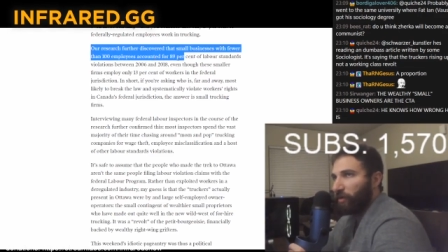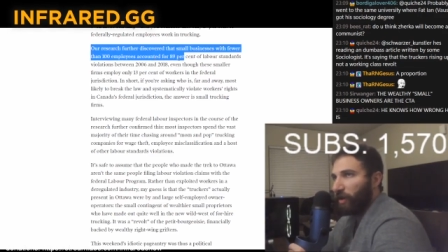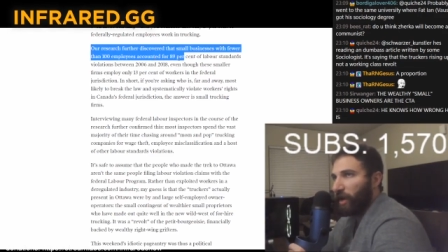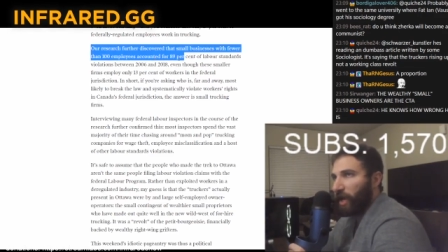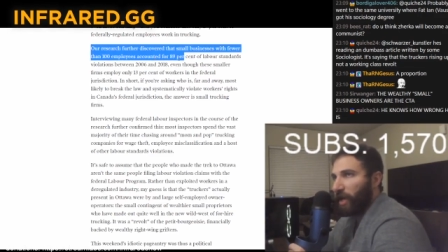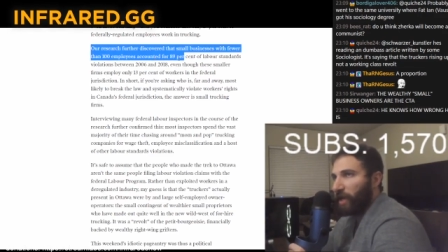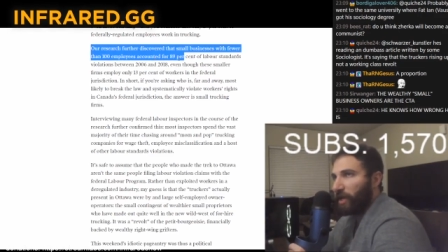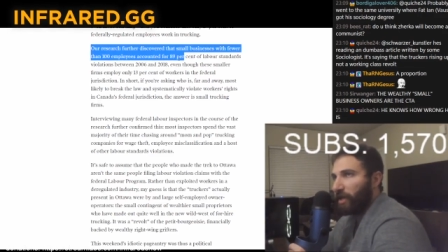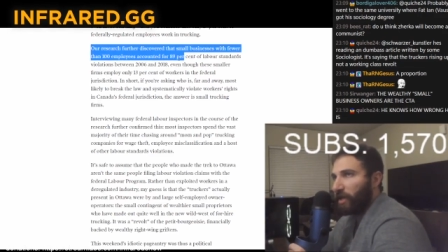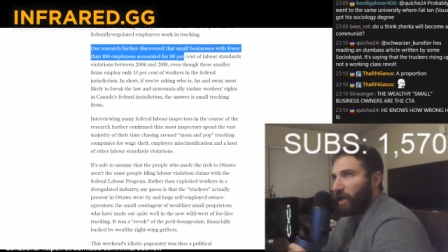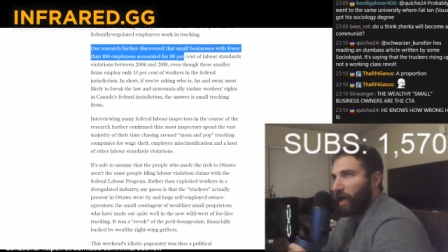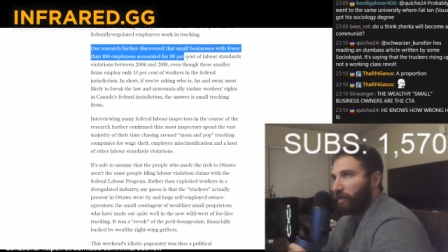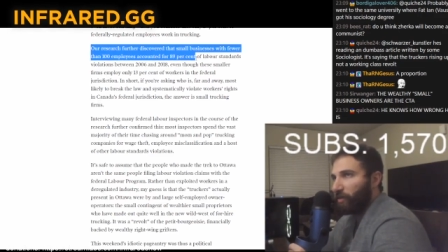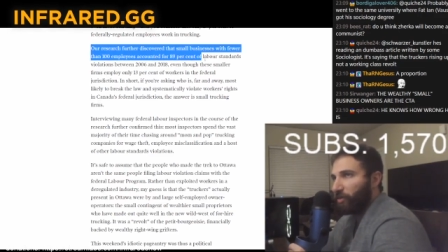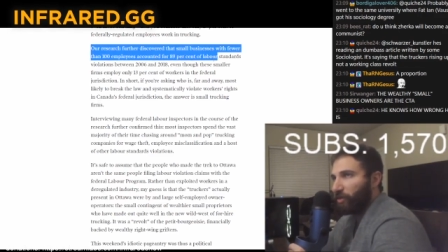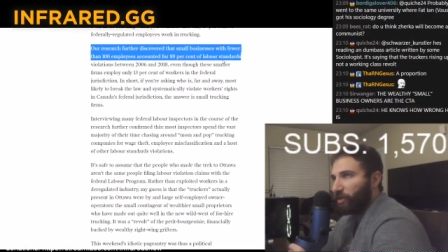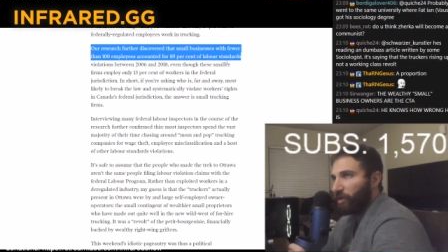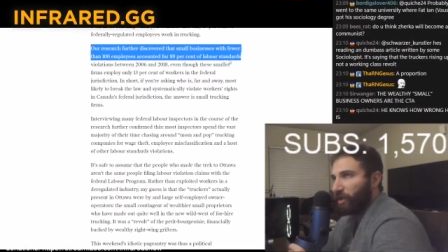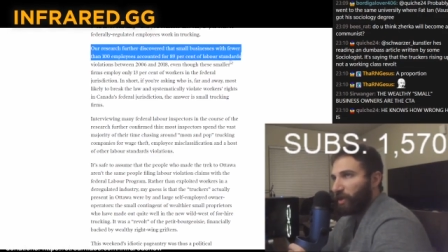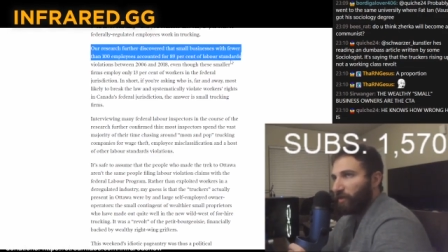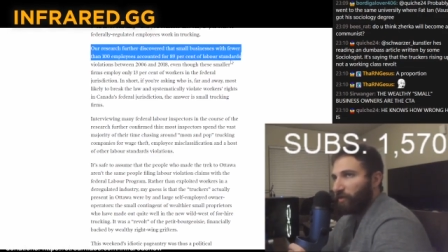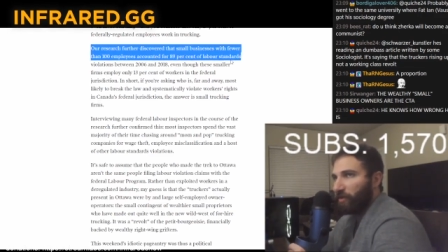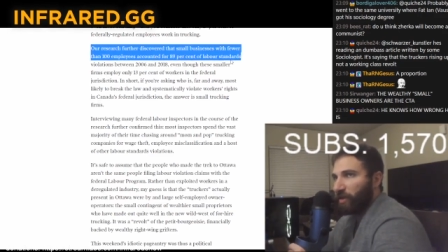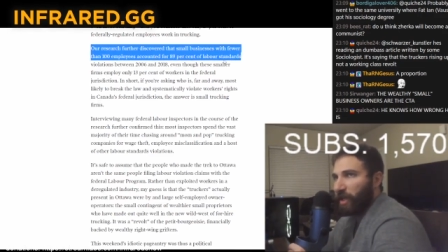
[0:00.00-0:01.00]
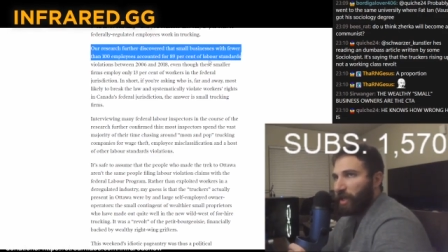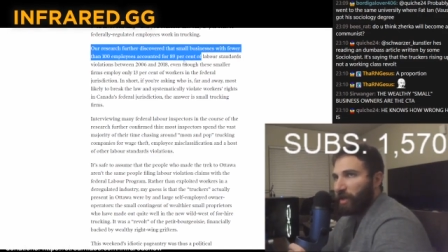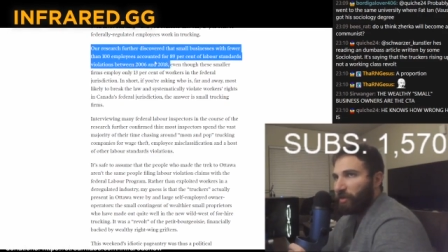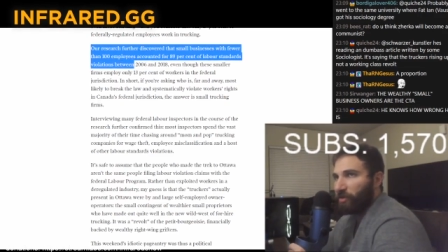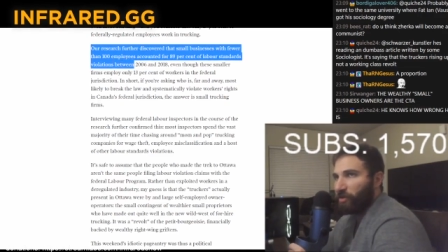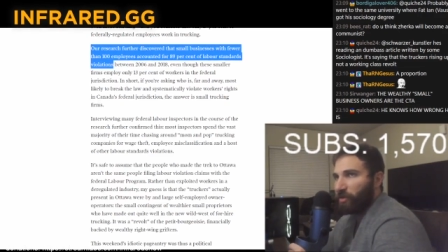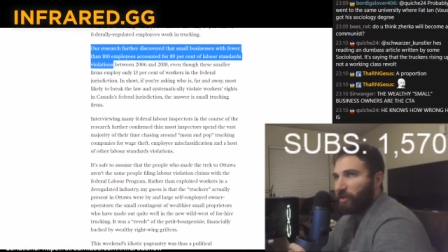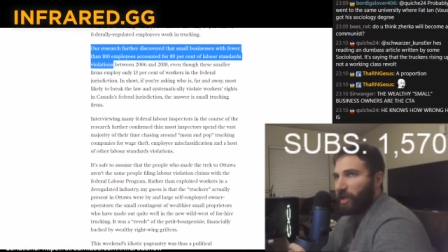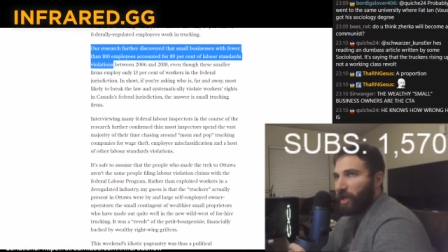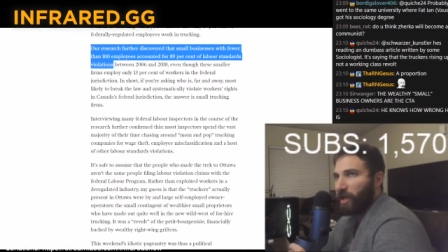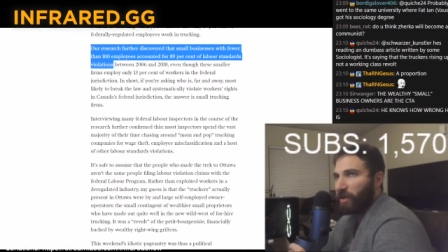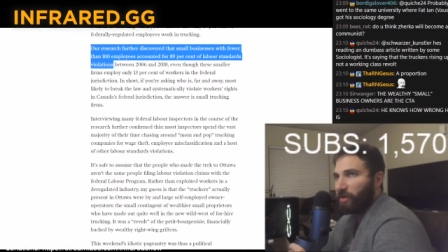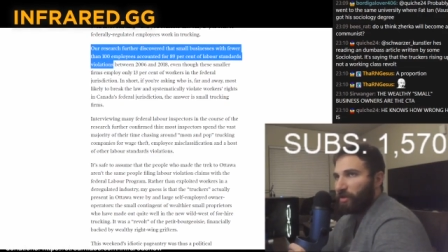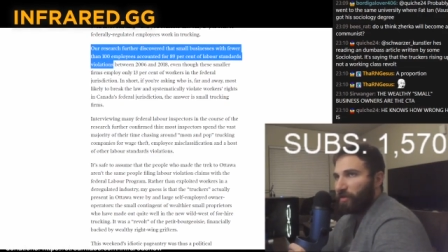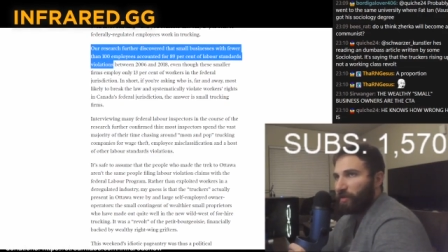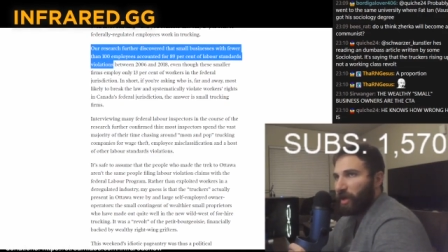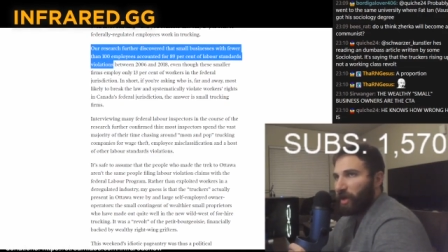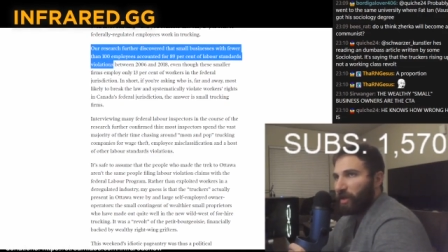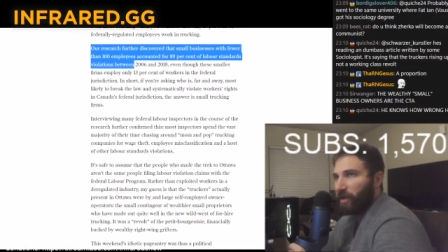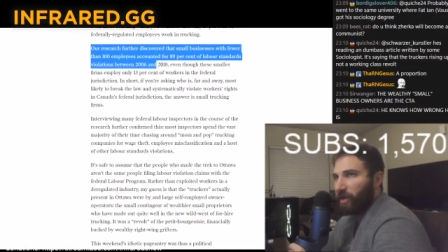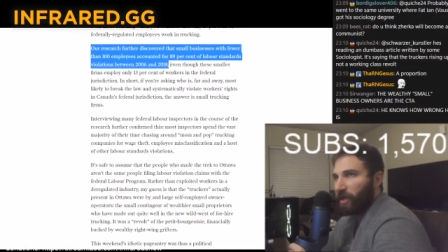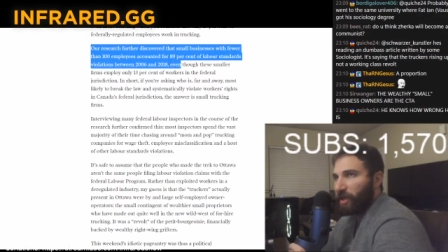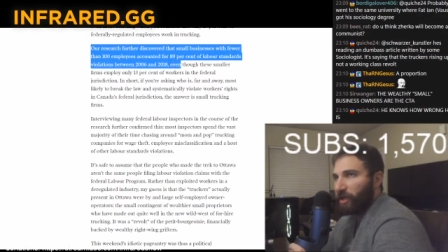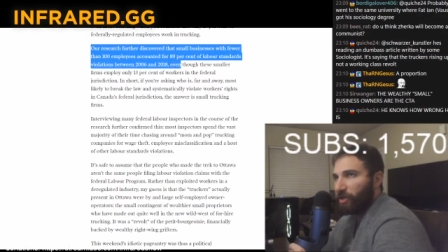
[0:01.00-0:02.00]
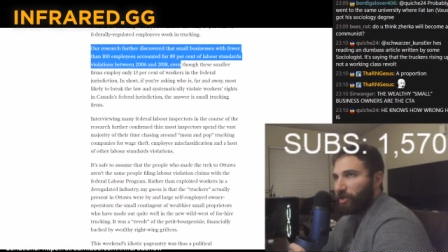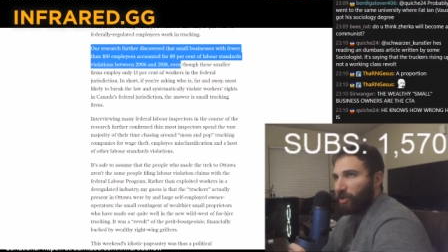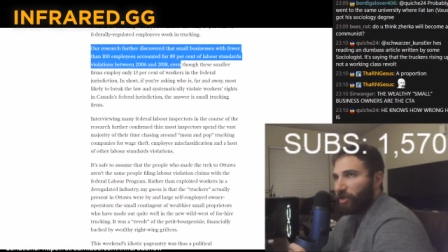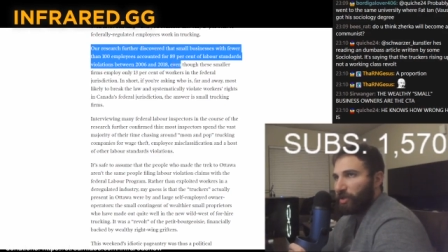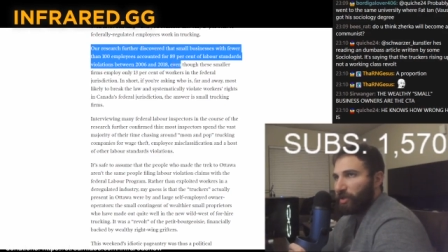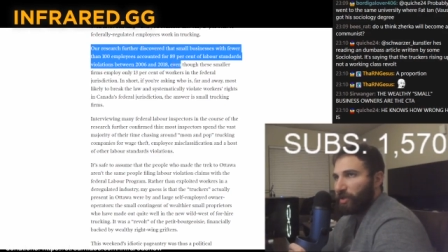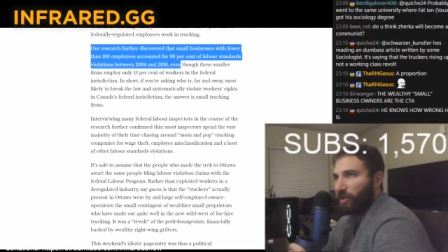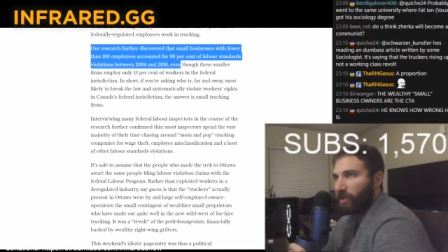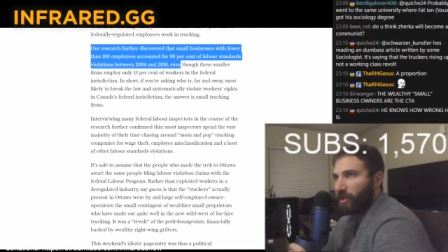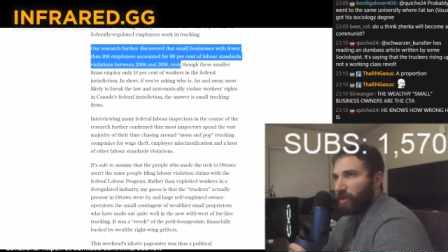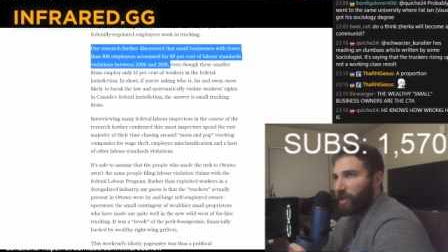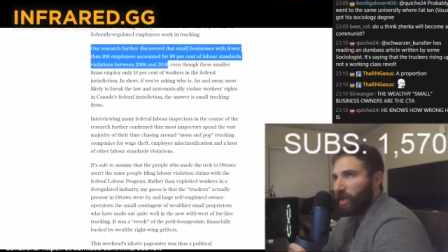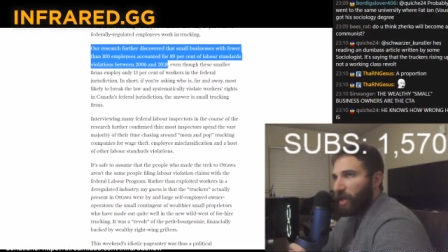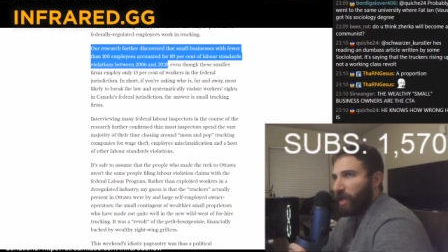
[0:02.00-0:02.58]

89% of labor standards violations.